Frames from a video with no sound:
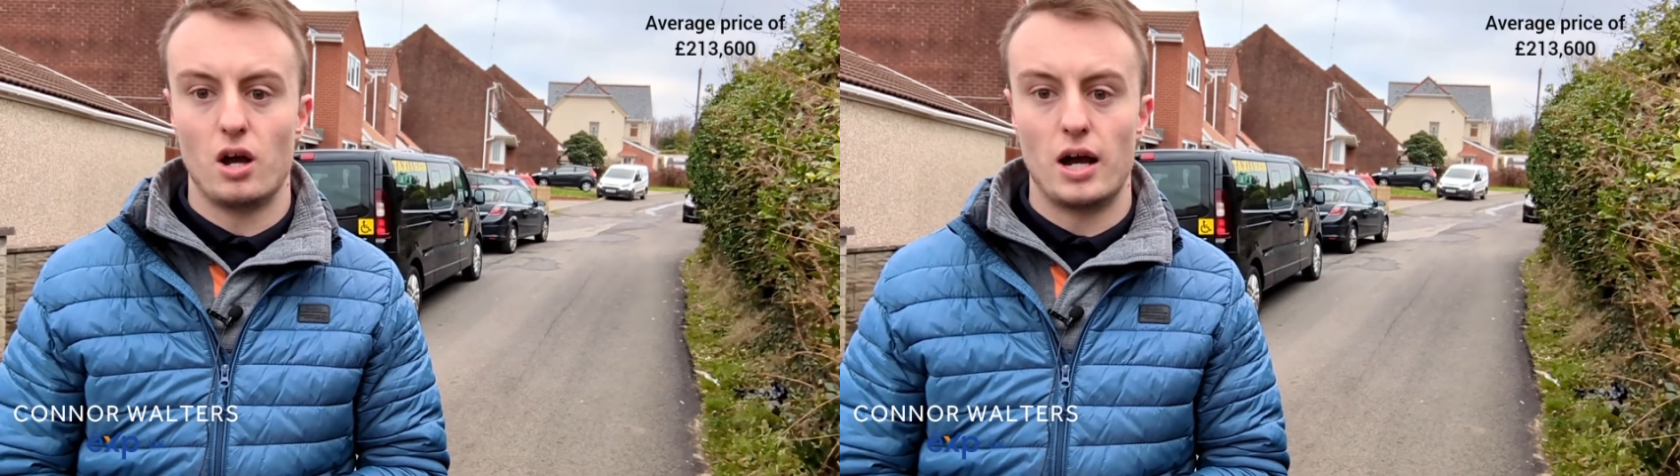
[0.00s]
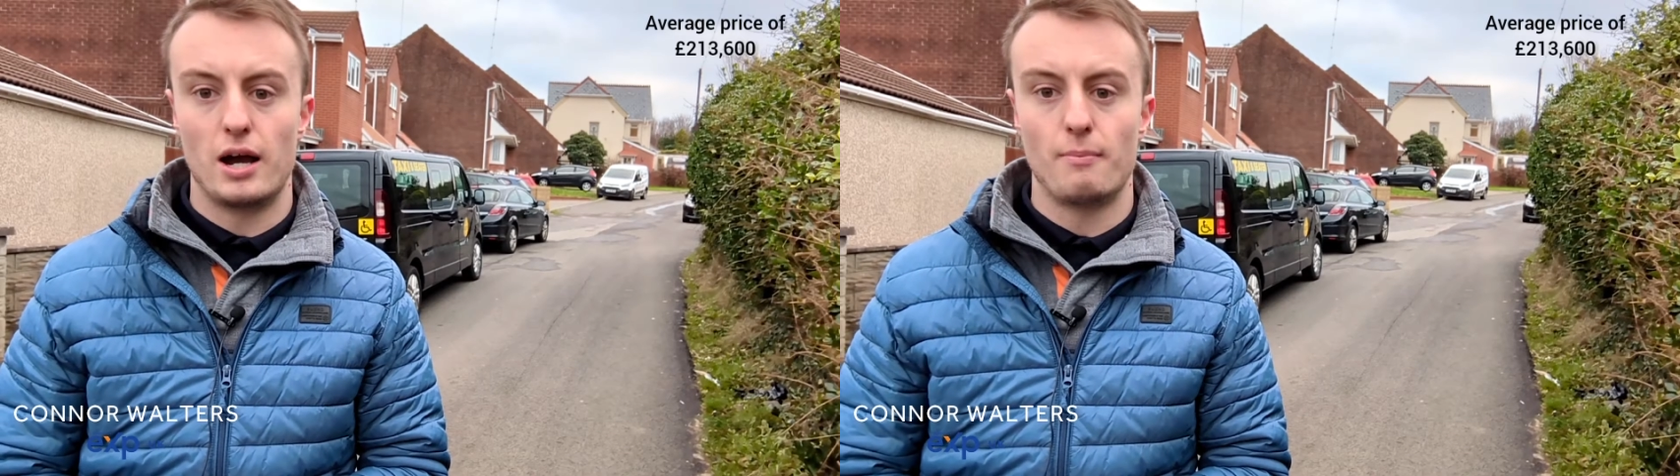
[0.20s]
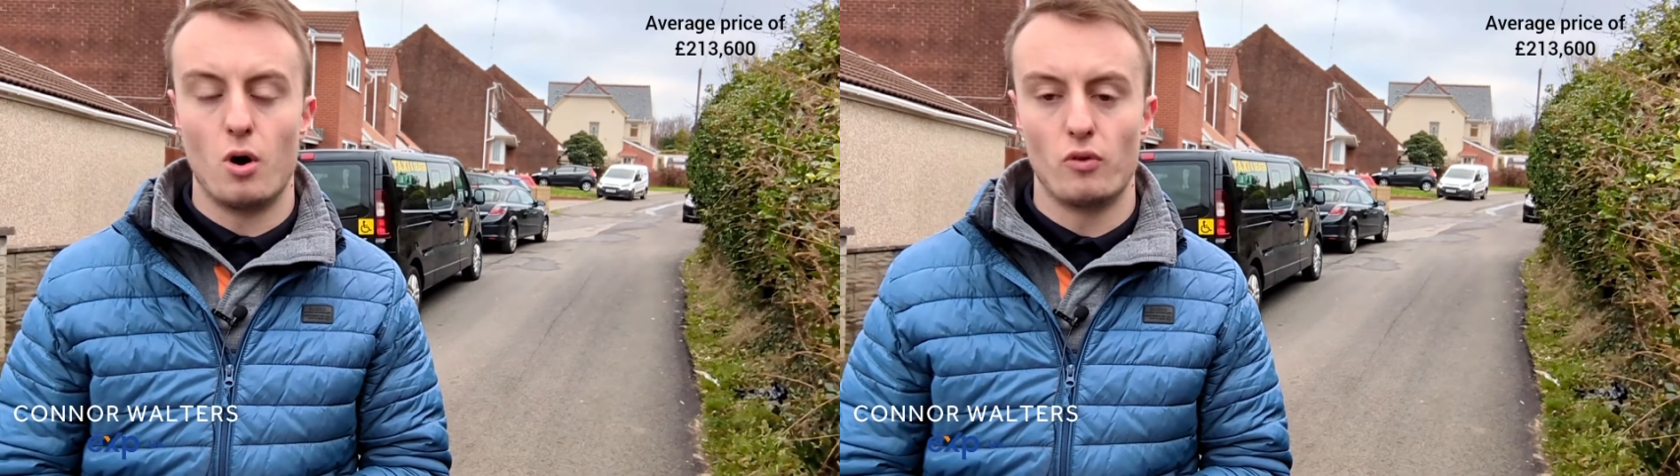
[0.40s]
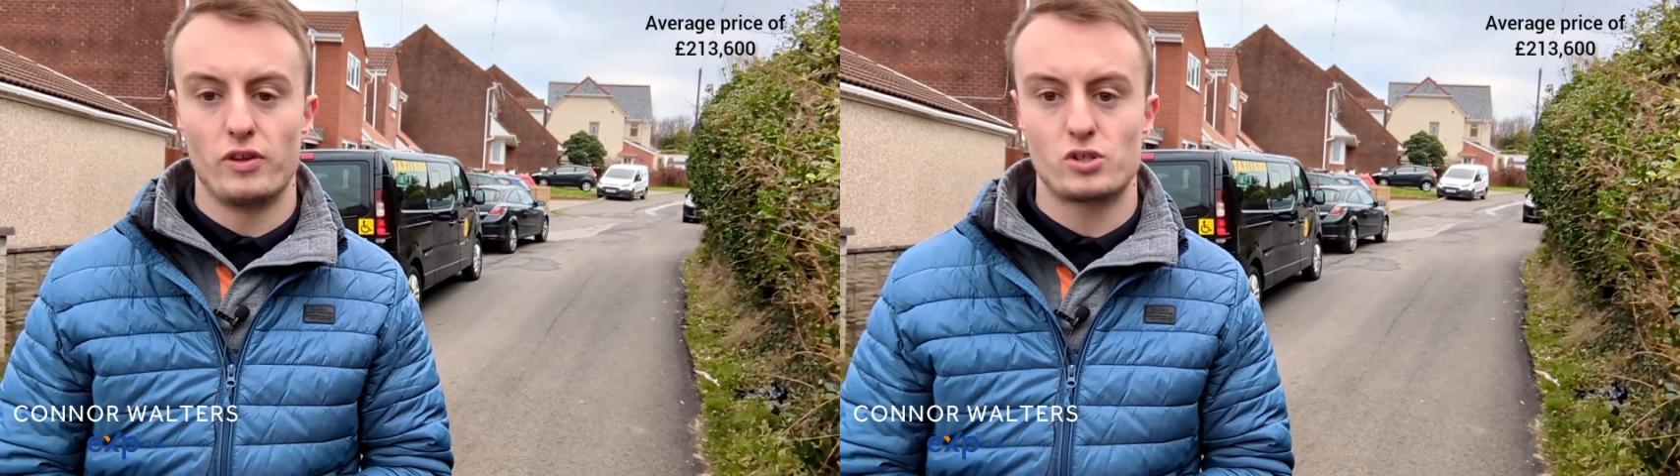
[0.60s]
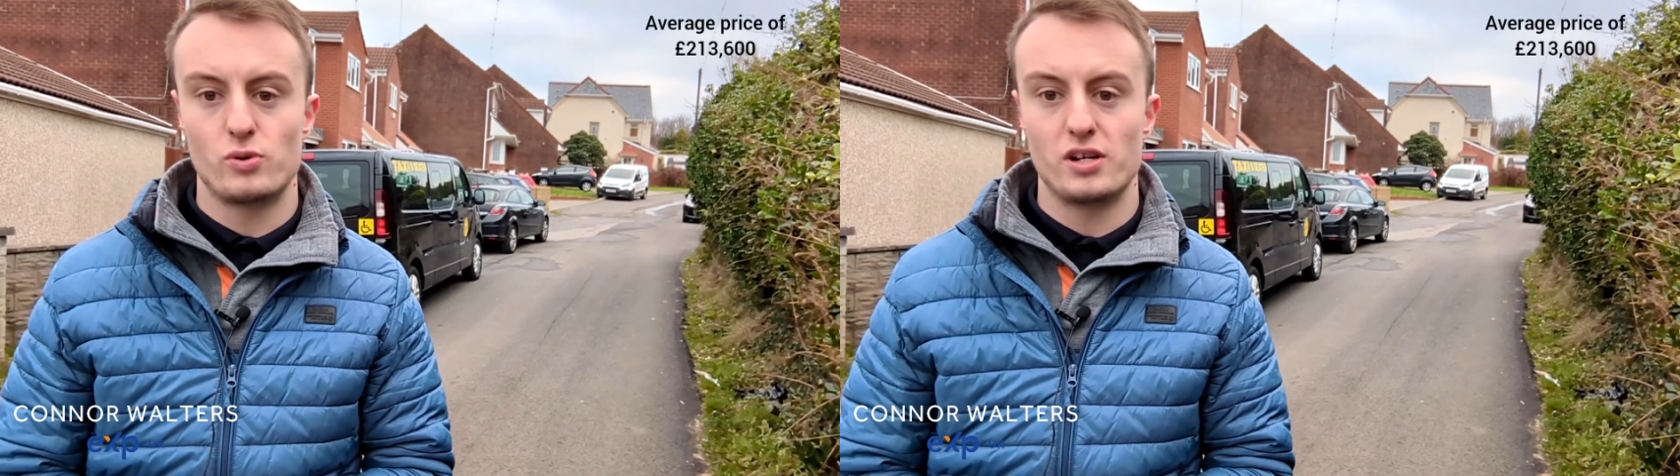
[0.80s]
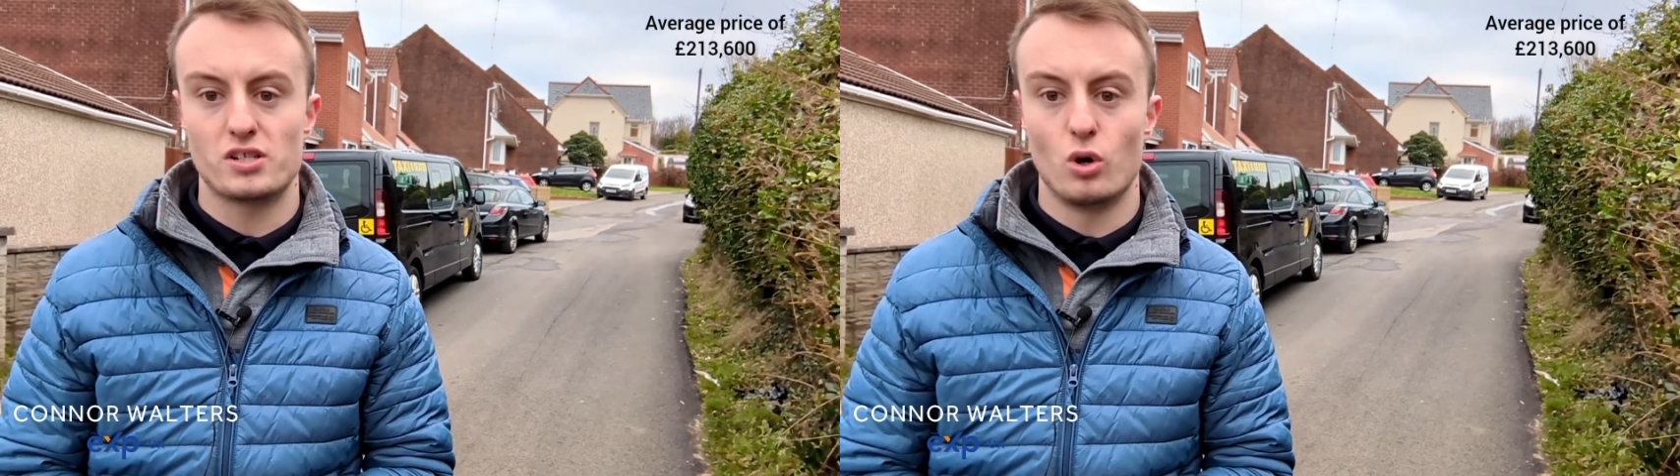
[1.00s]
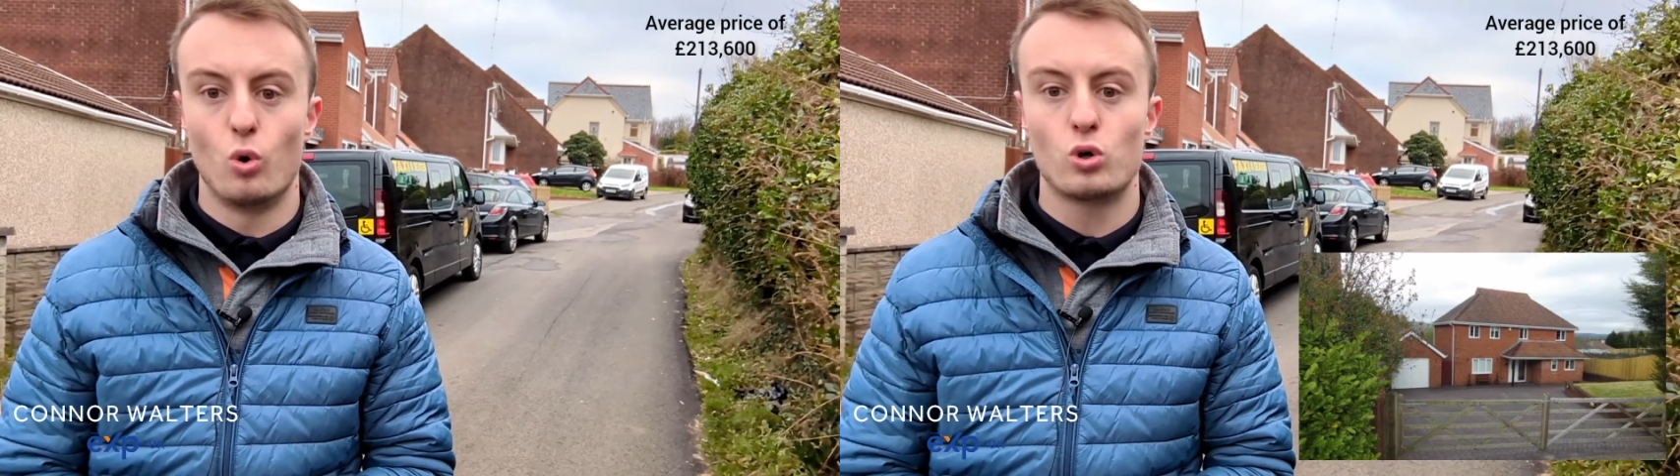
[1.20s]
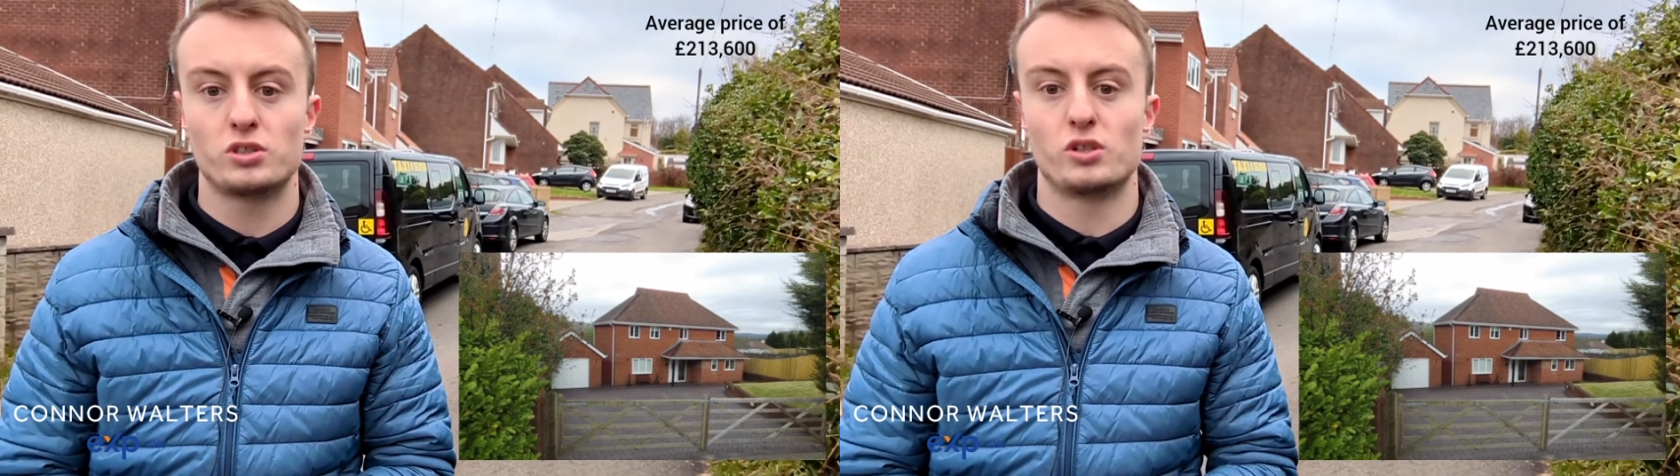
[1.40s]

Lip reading: on this street is the Oaks.